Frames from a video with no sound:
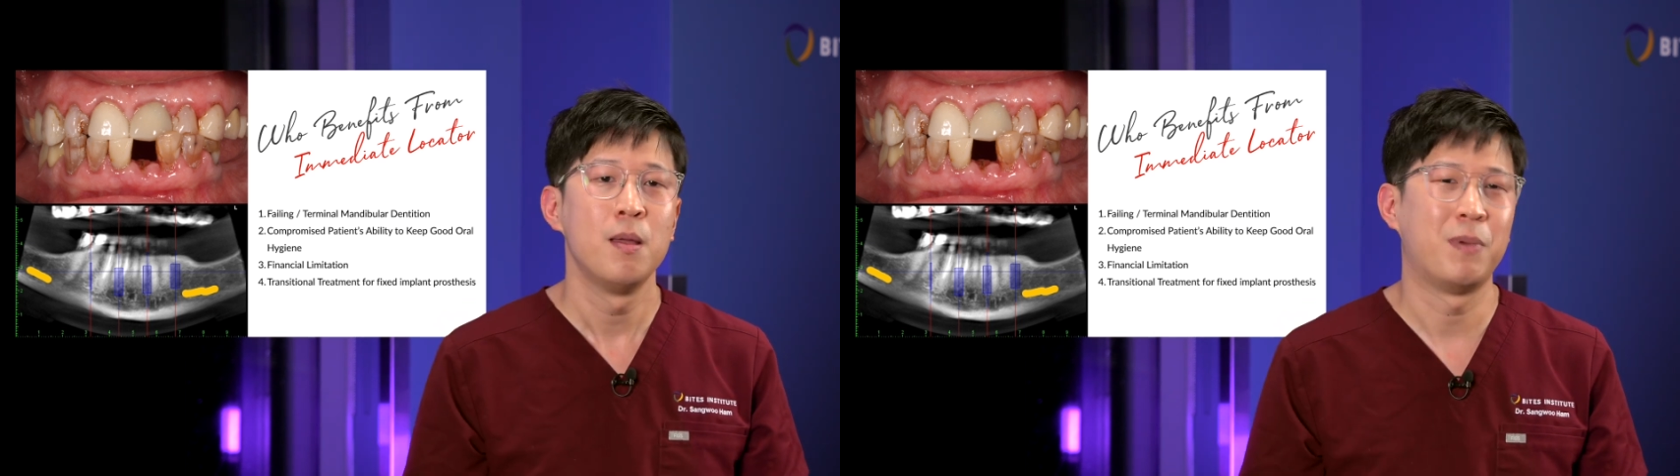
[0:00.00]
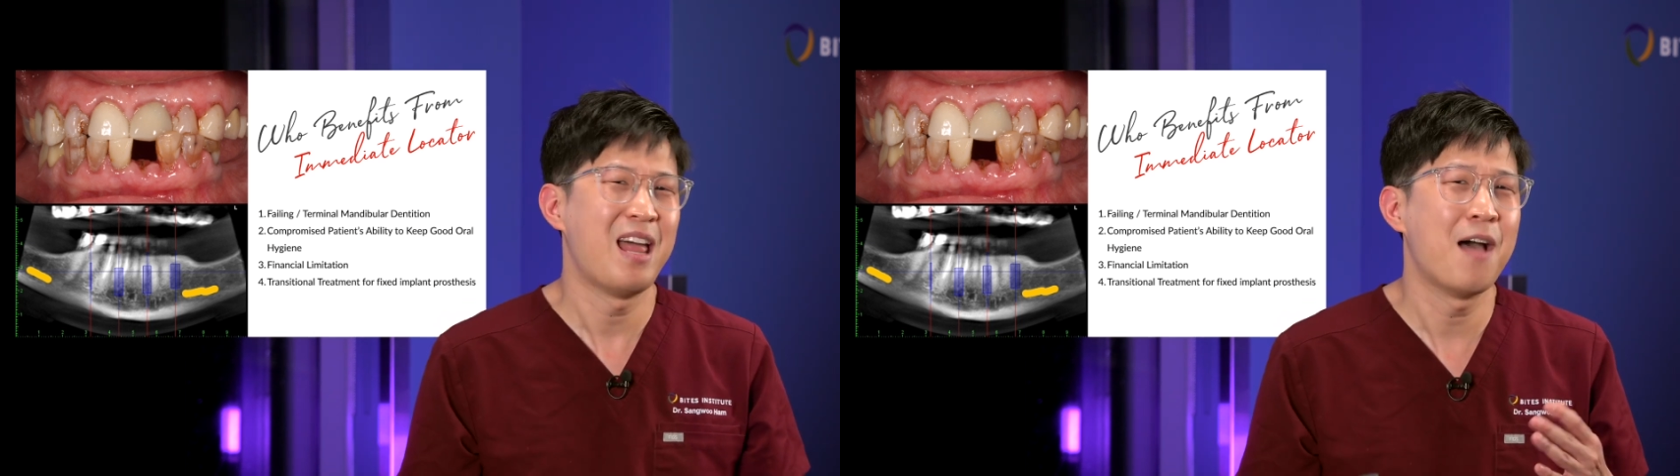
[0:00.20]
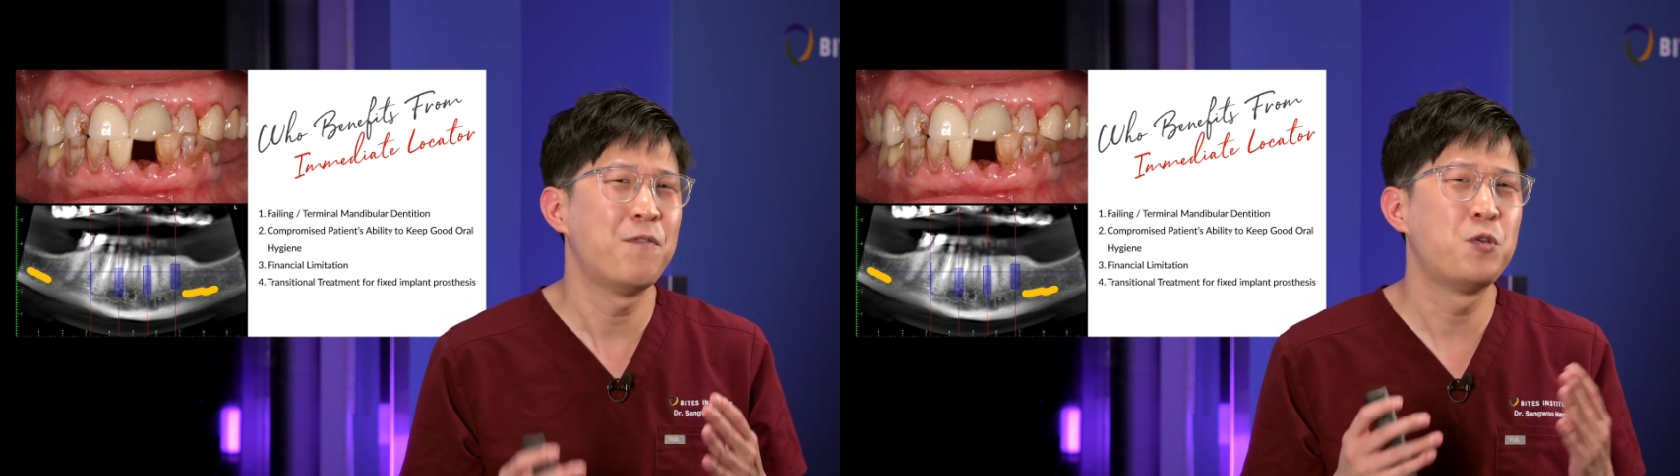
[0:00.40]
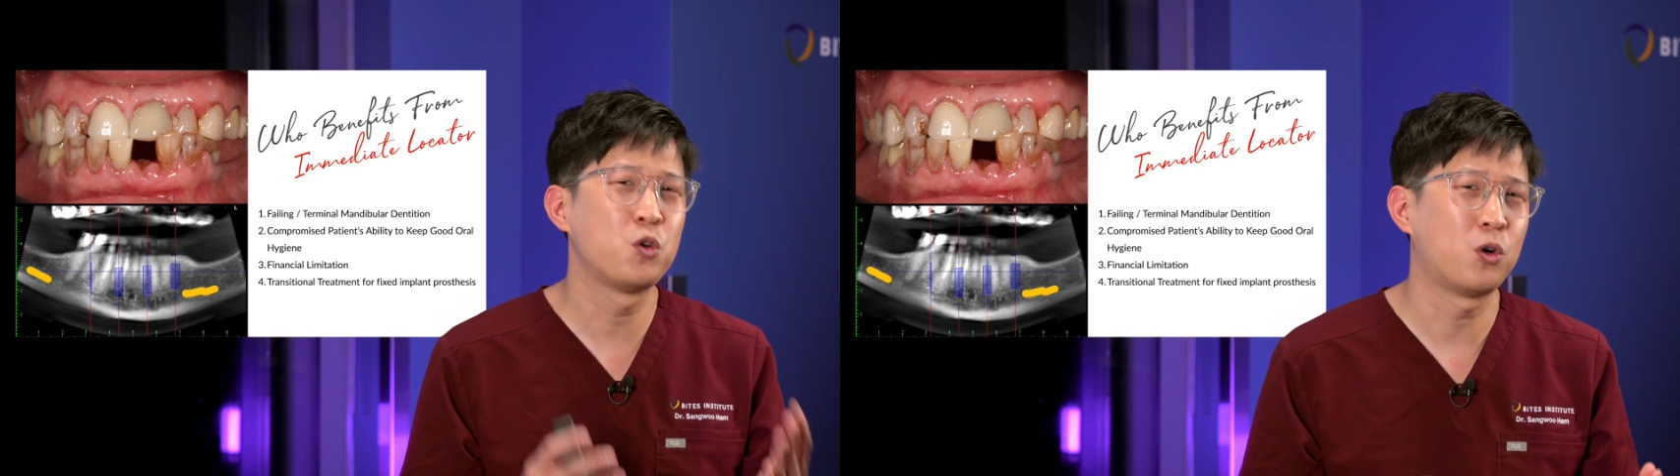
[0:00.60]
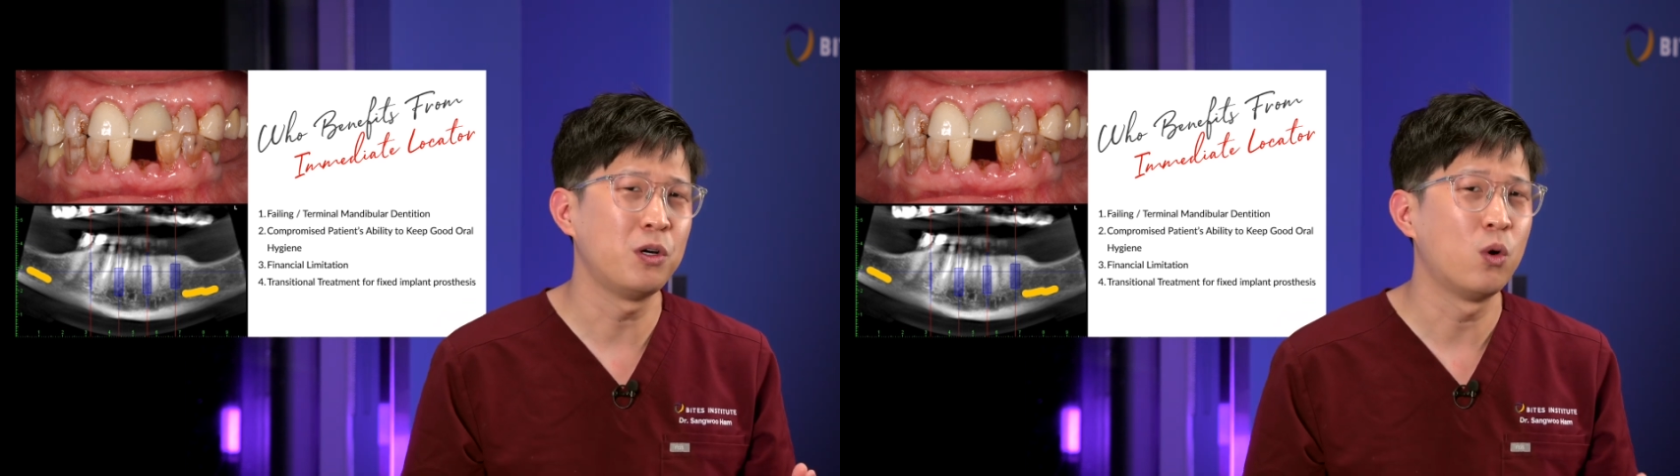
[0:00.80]
but have
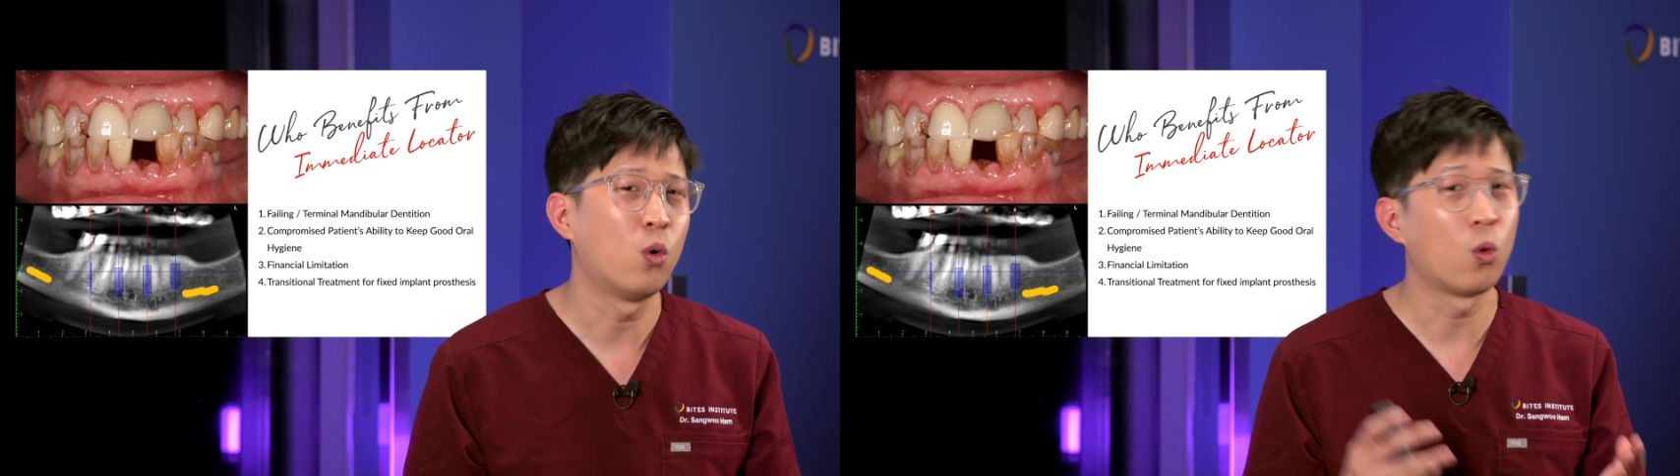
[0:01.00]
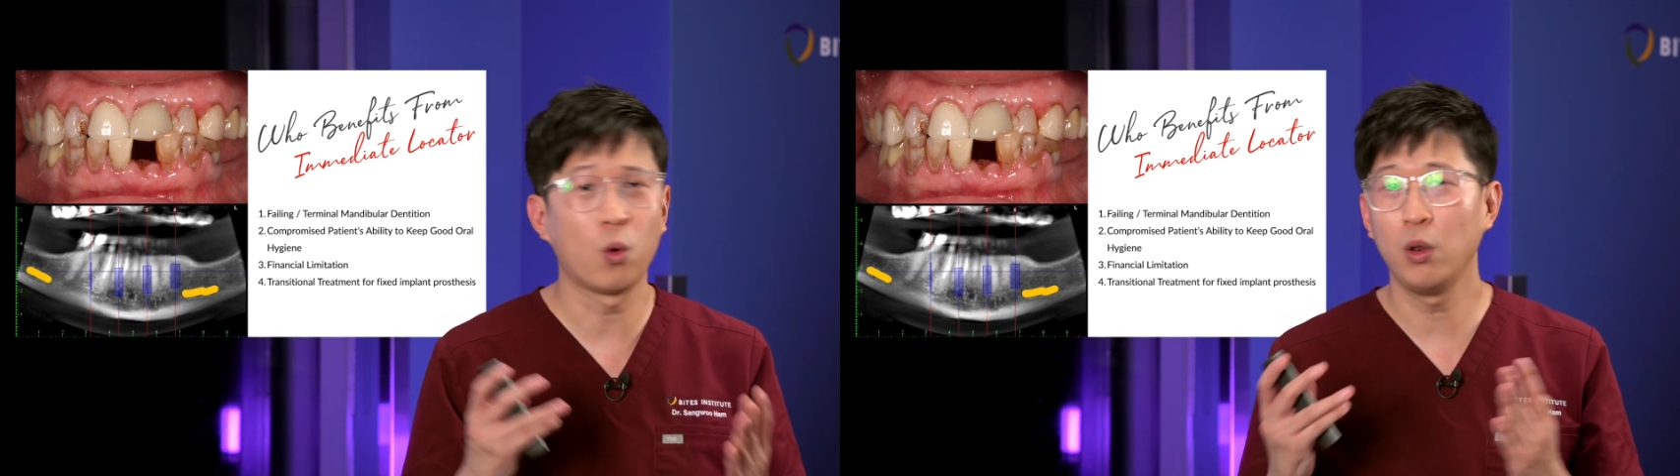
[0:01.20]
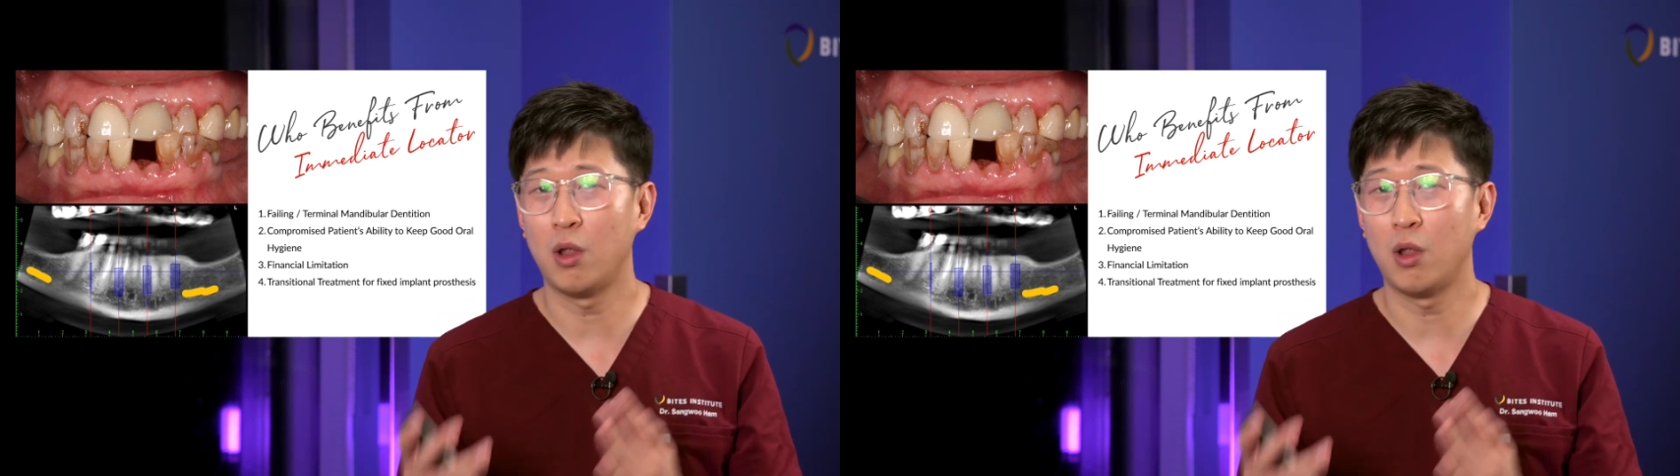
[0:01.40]
short or